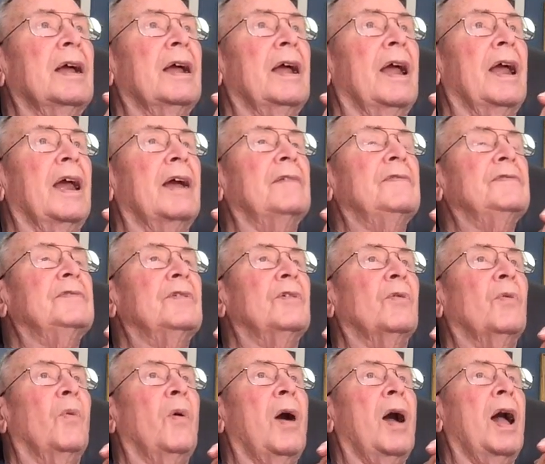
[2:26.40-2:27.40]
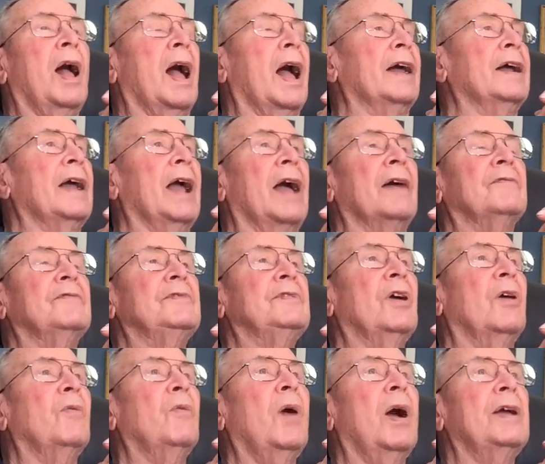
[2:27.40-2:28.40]
after a while, I have
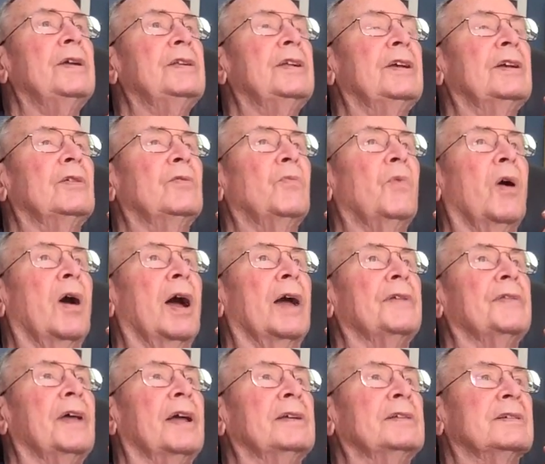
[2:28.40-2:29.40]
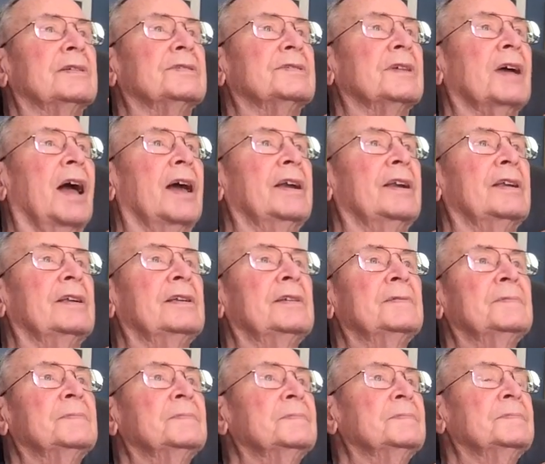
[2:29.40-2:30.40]
no idea why they decided
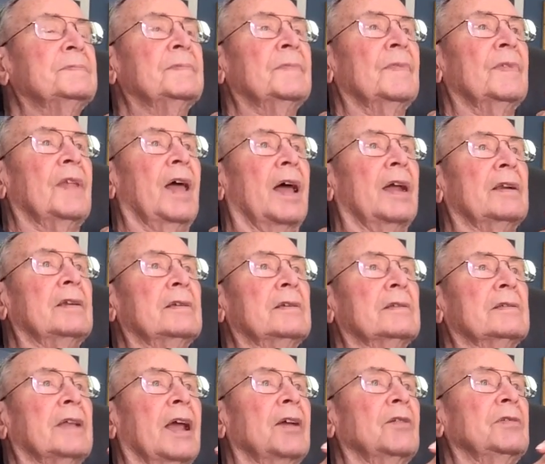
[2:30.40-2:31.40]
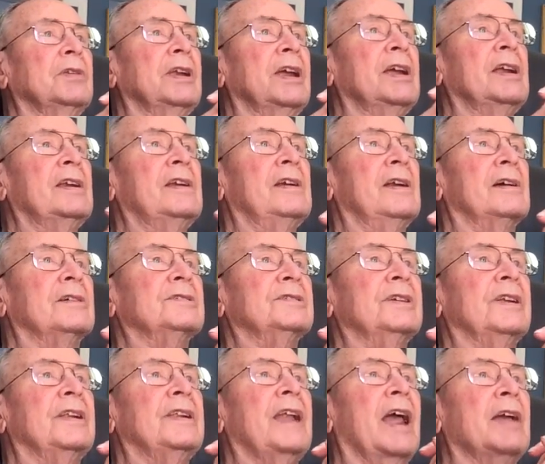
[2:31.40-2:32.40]
that they needed us
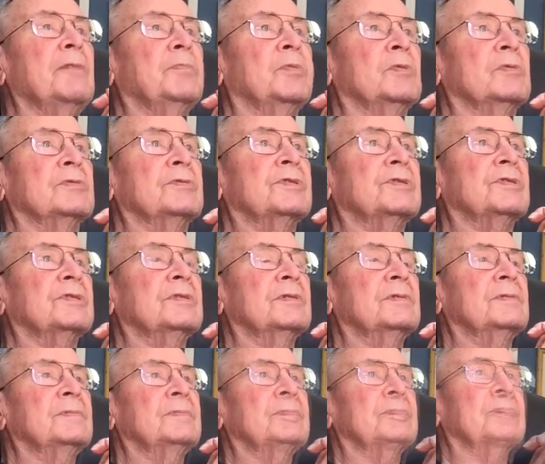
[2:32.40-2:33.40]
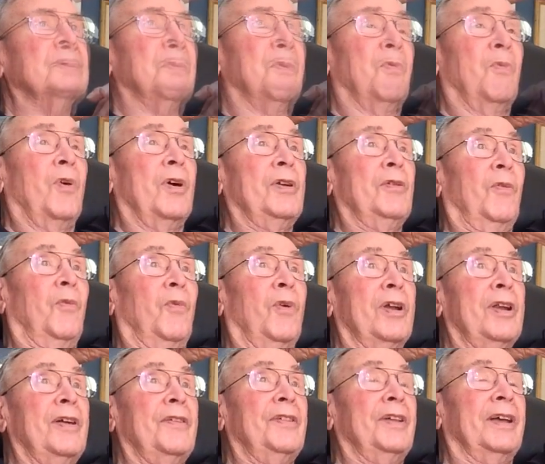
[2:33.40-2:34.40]
in Naples. Things, but
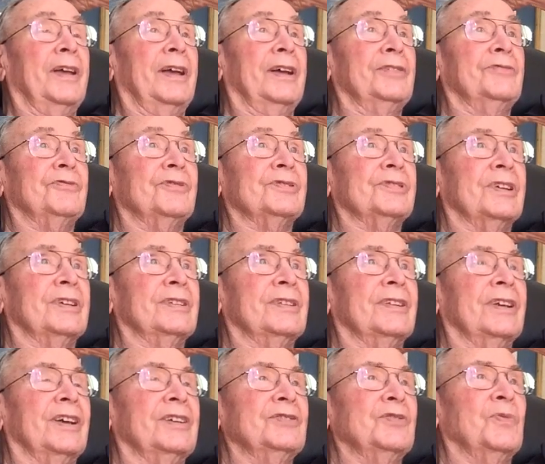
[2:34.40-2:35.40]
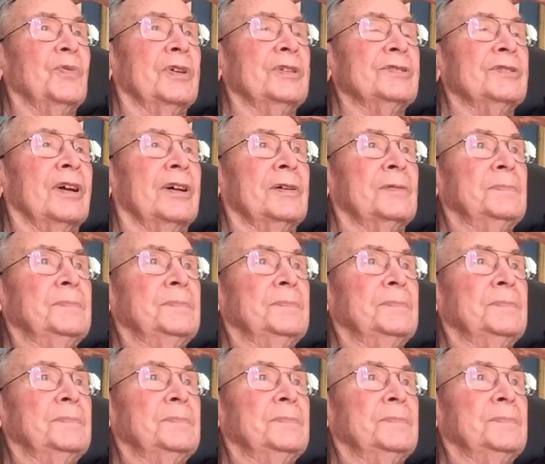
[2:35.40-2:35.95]
one of the interesting things was